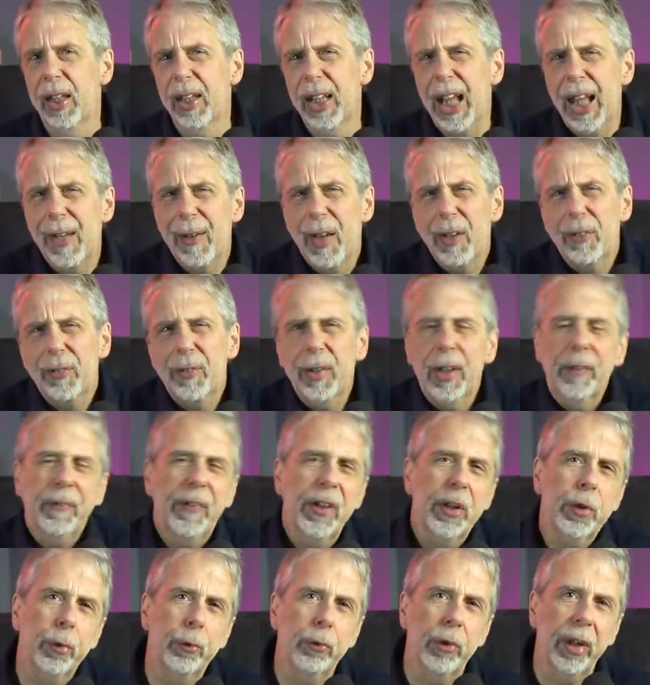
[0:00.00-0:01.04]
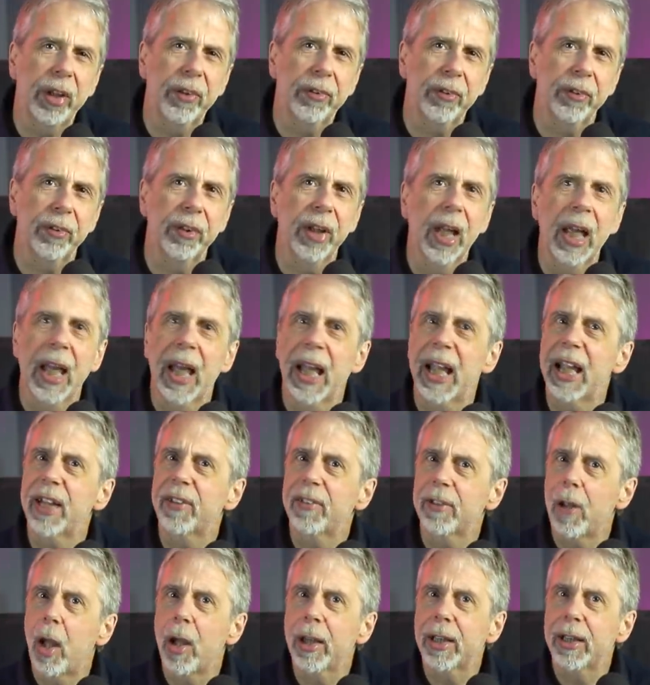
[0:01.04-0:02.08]
Now, that's the official reason.
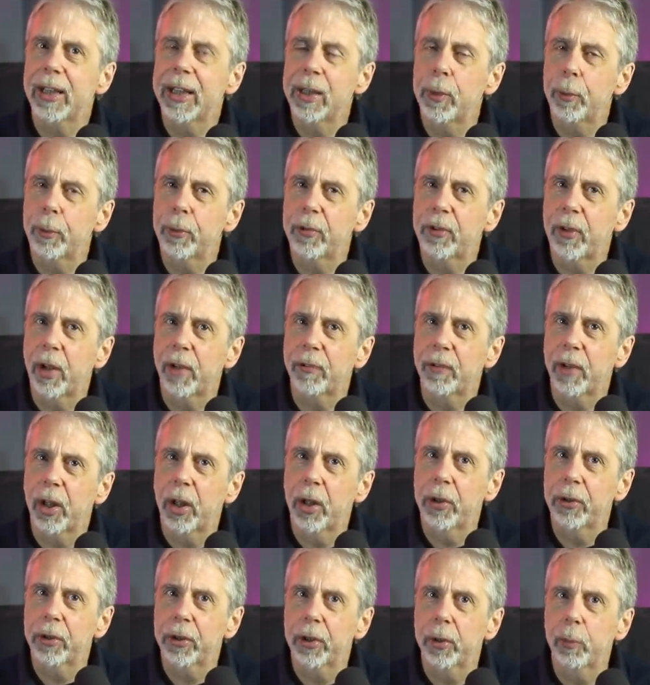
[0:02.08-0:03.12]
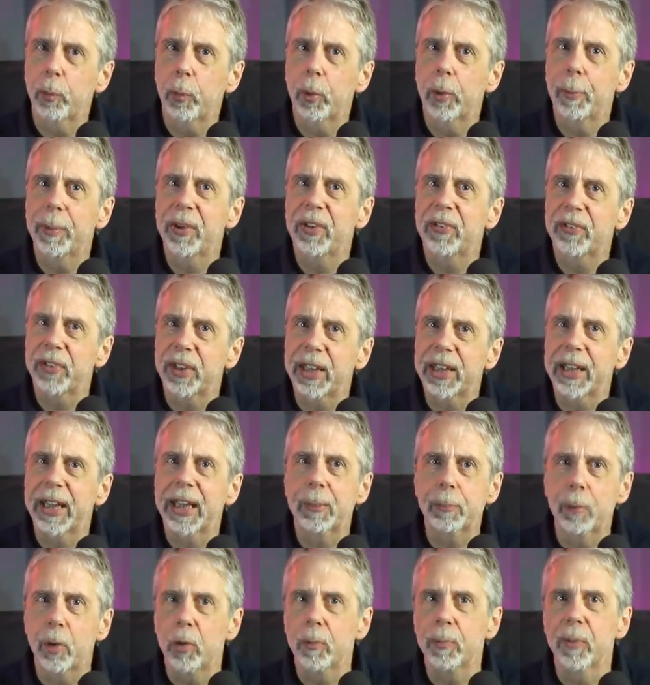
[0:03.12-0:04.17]
It's likely also that Erdogan will be
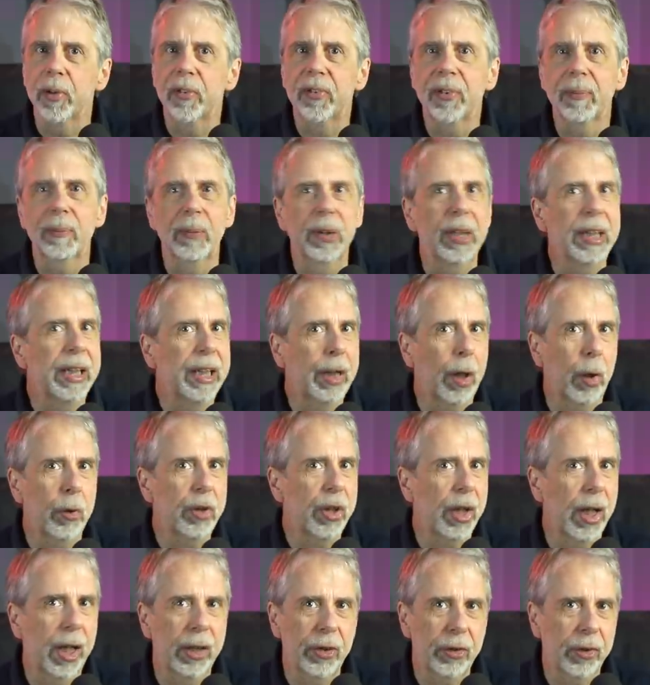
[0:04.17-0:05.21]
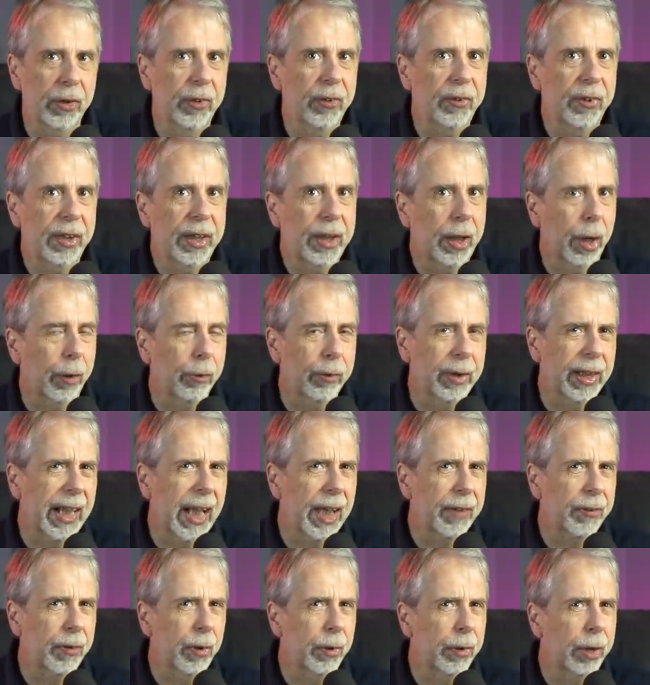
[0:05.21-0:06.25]
seeking movement in the negotiations he currently
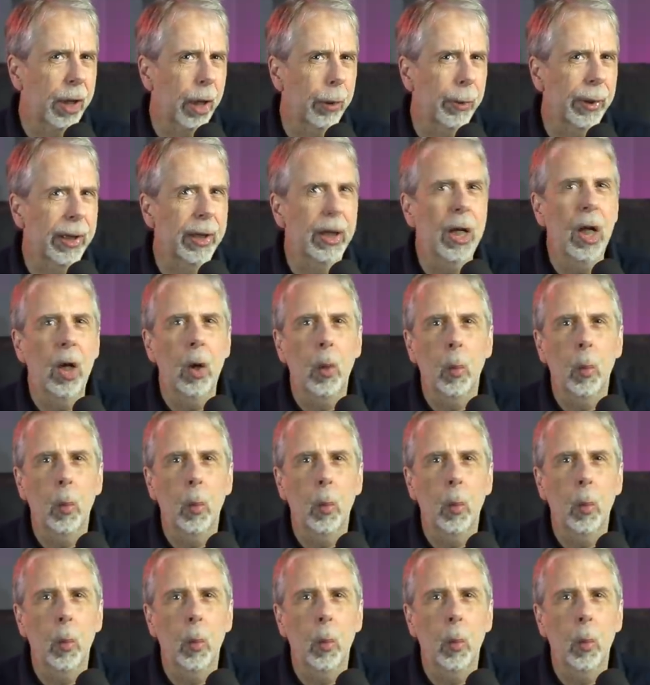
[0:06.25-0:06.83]
has ongoing